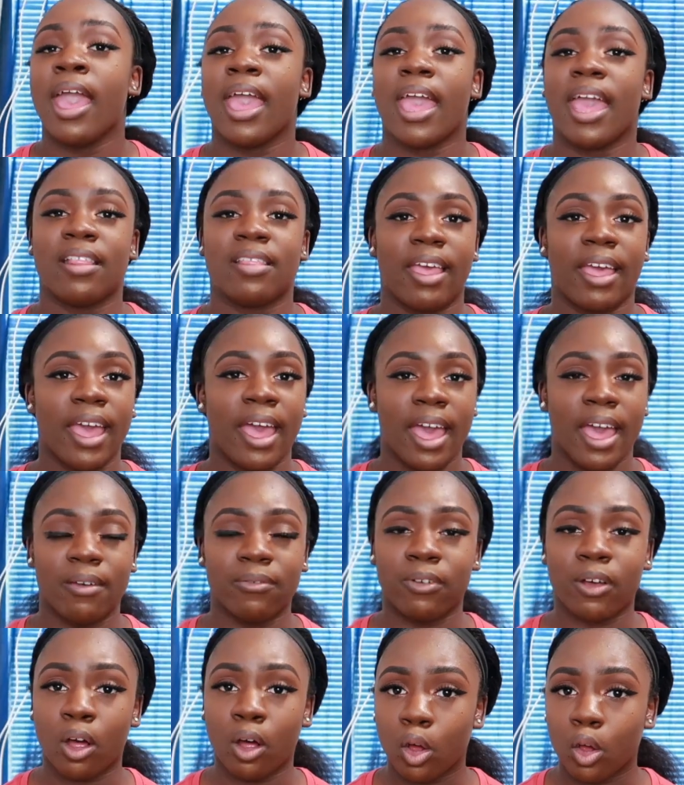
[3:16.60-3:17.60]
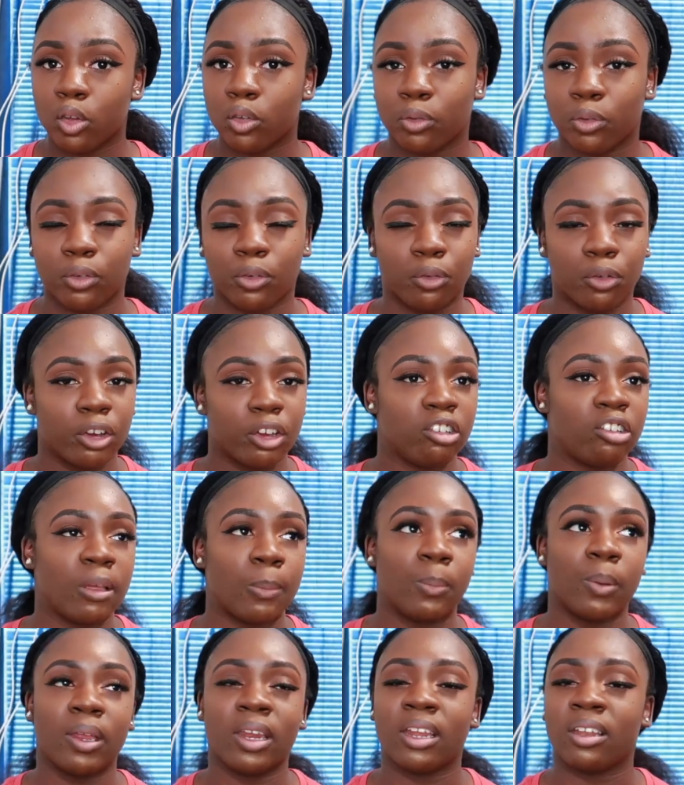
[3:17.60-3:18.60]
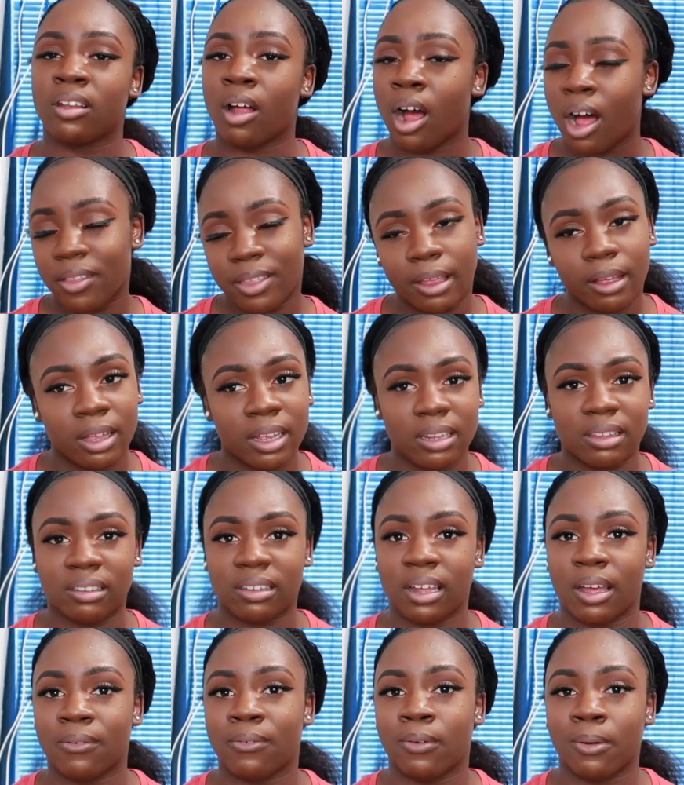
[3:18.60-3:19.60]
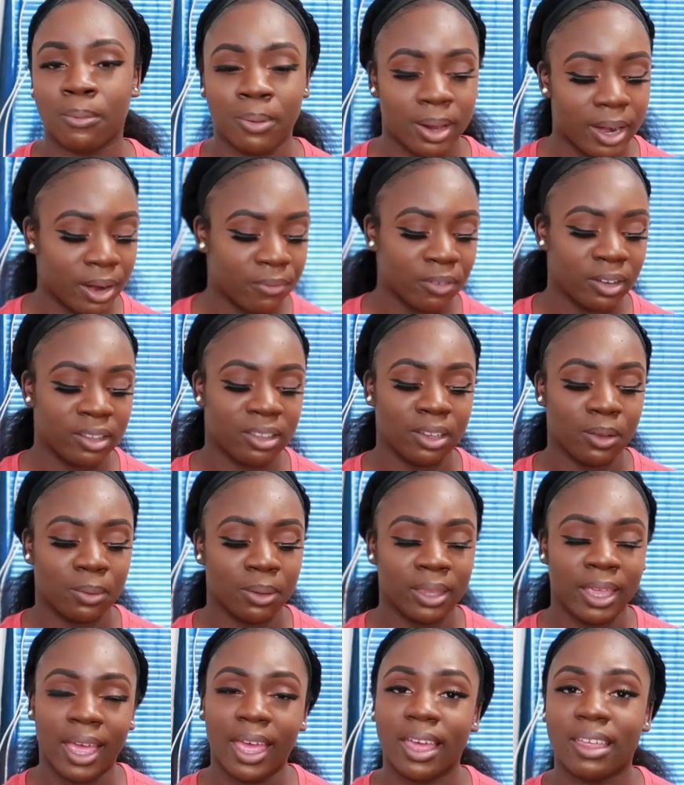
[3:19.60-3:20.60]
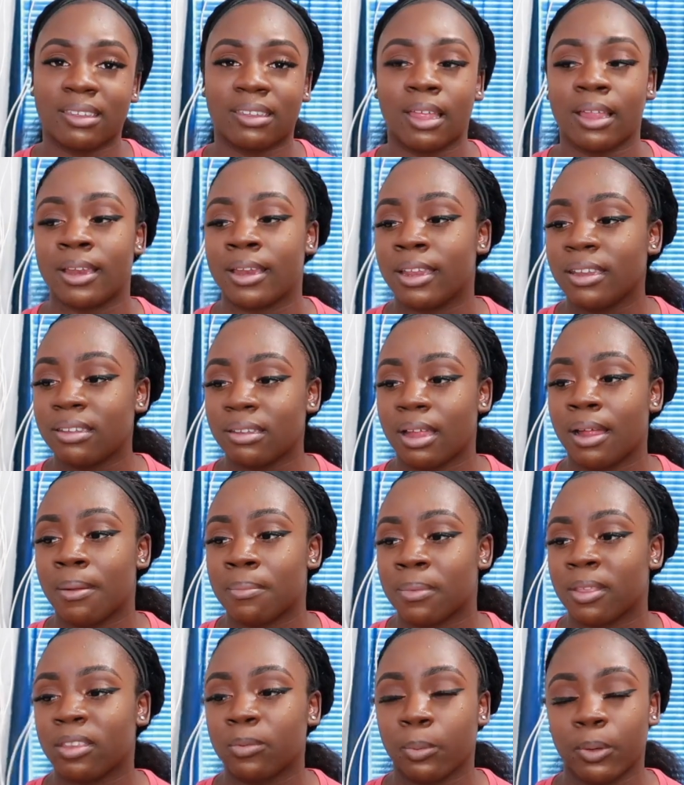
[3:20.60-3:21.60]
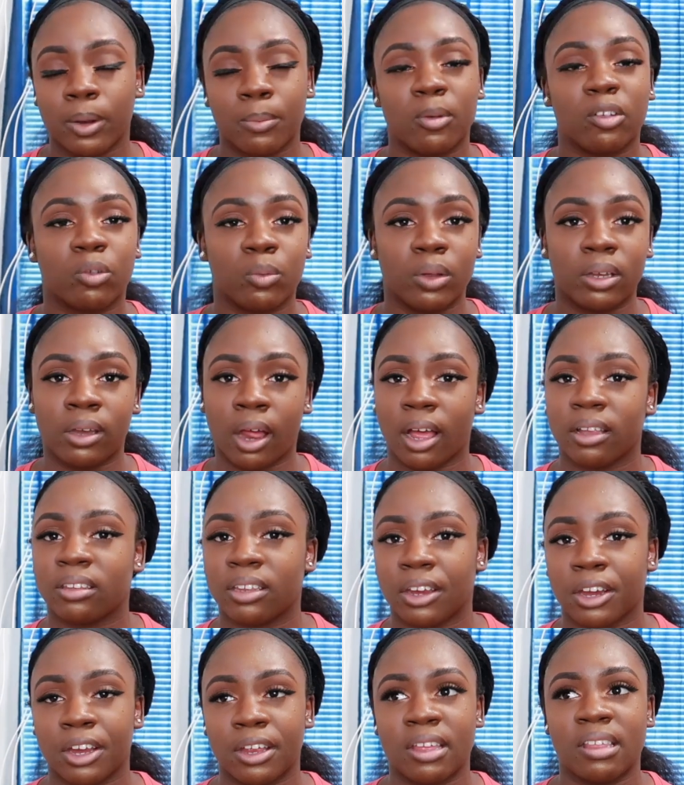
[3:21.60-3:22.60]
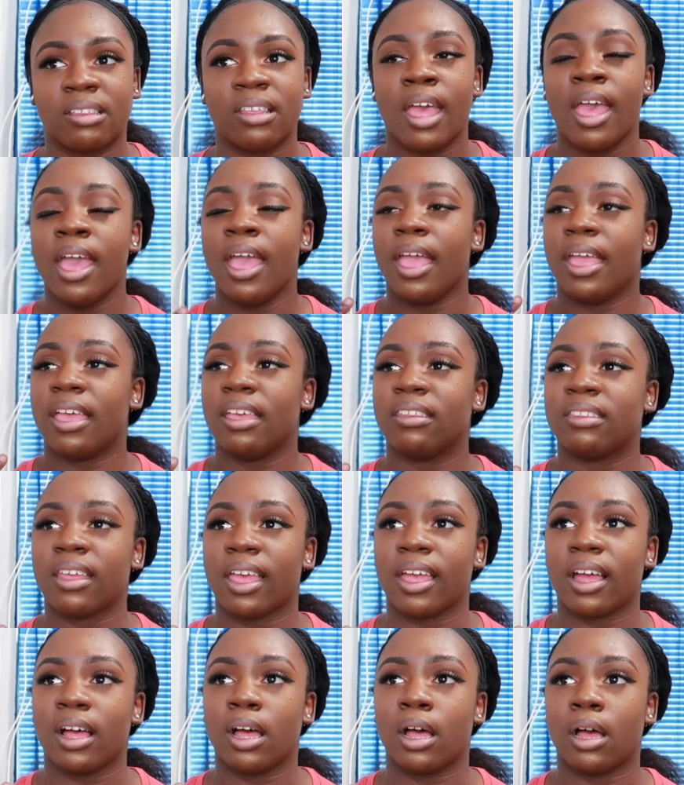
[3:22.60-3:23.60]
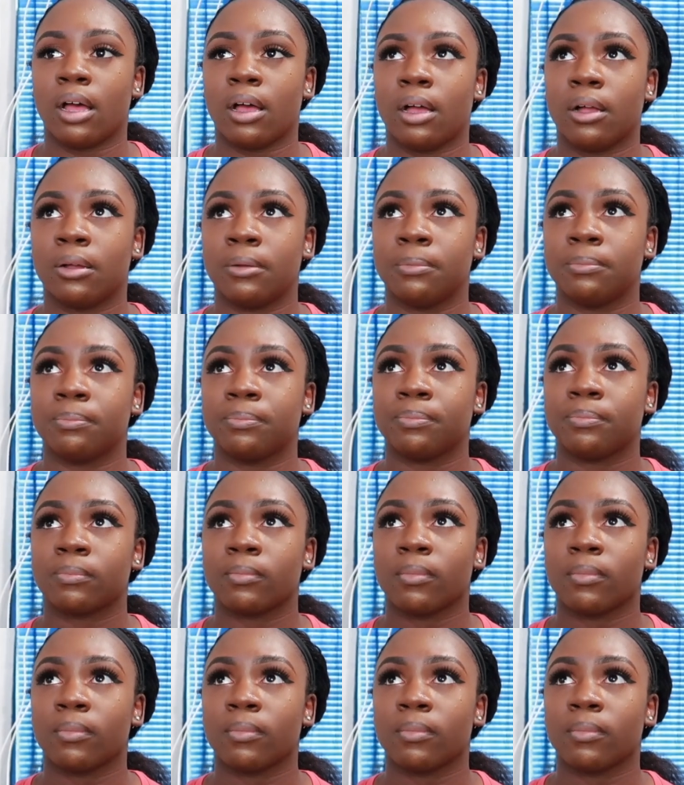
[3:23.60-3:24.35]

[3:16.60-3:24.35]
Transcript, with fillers: and they have codes for free shipping and all that good stuff or whatever so yes this um this pretty much what dossier is it's a um